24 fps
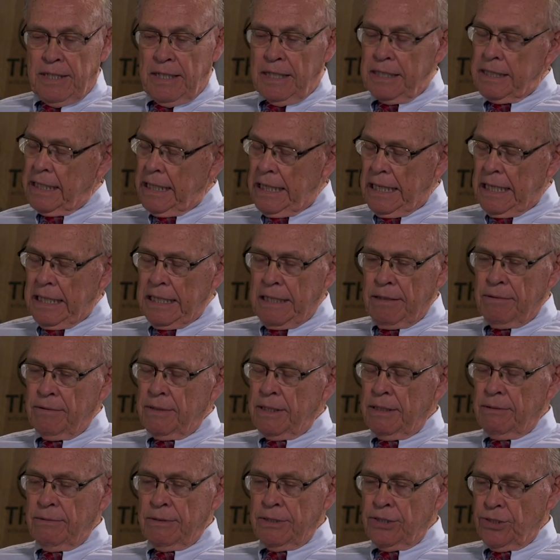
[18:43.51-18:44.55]
again, it,
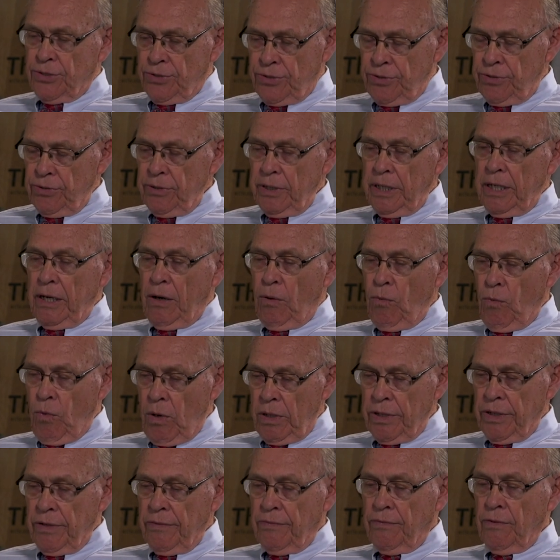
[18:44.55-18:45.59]
it, was truly a
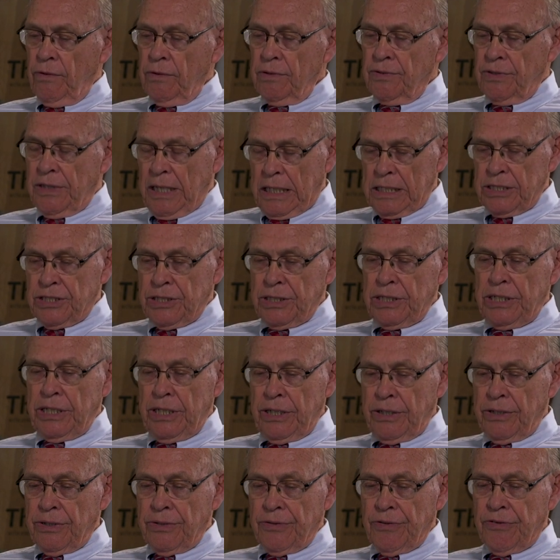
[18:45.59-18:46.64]
wonderful dozen
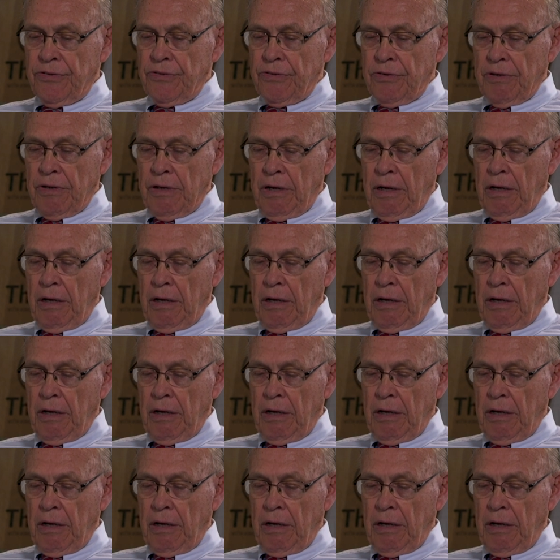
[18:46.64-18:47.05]
years.